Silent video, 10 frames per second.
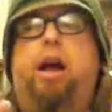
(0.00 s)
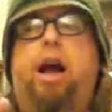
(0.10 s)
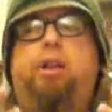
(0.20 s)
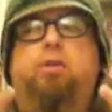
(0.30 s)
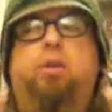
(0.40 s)

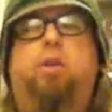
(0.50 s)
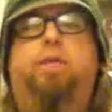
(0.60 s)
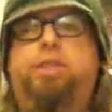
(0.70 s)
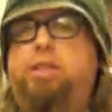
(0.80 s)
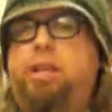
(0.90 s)
I don't know
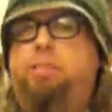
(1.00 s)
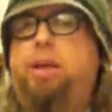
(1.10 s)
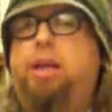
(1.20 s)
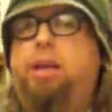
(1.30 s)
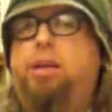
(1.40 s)
if it's
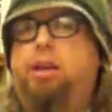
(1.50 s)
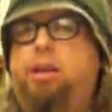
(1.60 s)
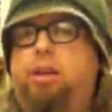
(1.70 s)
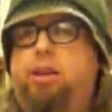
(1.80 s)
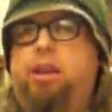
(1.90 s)
nitpicking
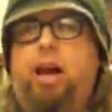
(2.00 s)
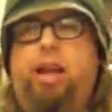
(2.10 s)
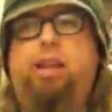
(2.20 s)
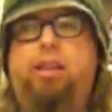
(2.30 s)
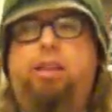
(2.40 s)
to not
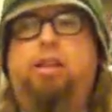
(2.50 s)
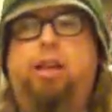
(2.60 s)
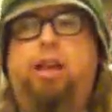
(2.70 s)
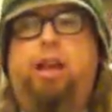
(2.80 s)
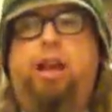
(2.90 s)
like the things
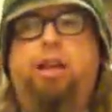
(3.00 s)
I like.